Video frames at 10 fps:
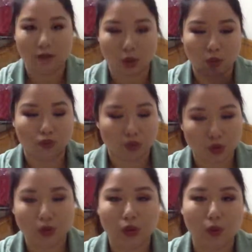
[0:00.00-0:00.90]
So
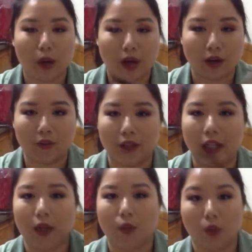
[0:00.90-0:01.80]
through the wear of
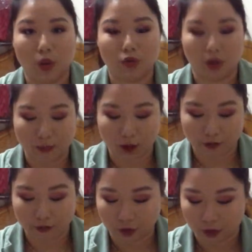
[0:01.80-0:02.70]
it, it will rub
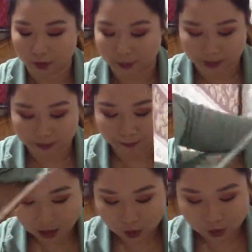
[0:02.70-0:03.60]
off a little bit. The
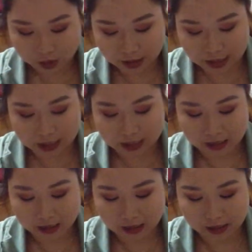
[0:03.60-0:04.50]
next one
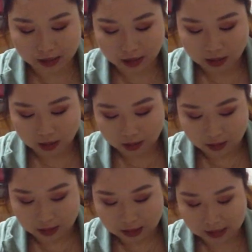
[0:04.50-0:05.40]
is
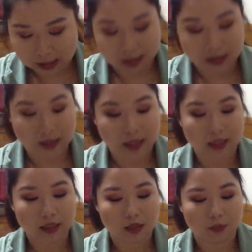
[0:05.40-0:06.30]
this
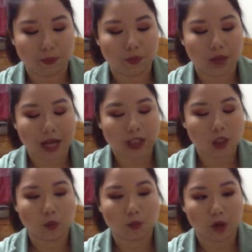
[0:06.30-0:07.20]
NYX Black
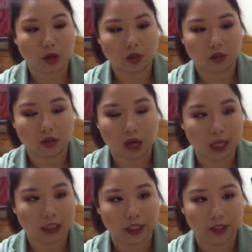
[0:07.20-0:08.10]
Sparkle
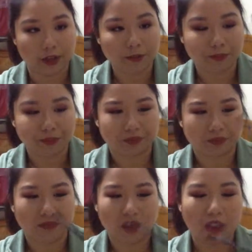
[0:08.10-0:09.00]
eyeliner.
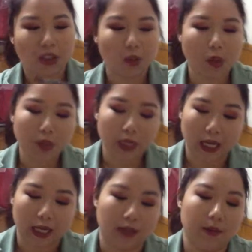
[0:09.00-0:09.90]
This was
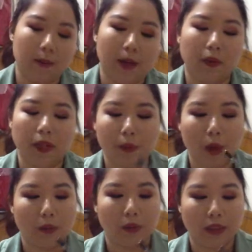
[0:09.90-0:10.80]
okay. My only
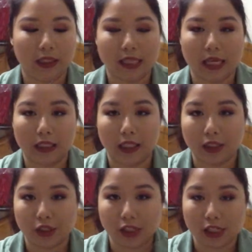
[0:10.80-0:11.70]
problem with these
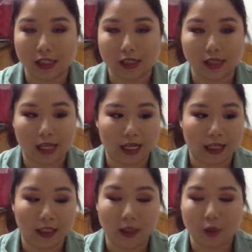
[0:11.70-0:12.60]
eyeliners is
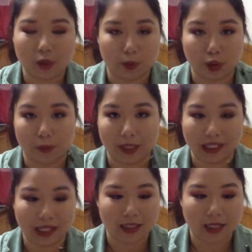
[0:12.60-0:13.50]
that it will smudge on my
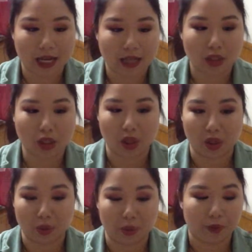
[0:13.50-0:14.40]
contacts,
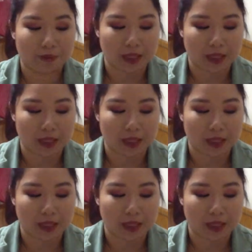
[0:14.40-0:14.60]
so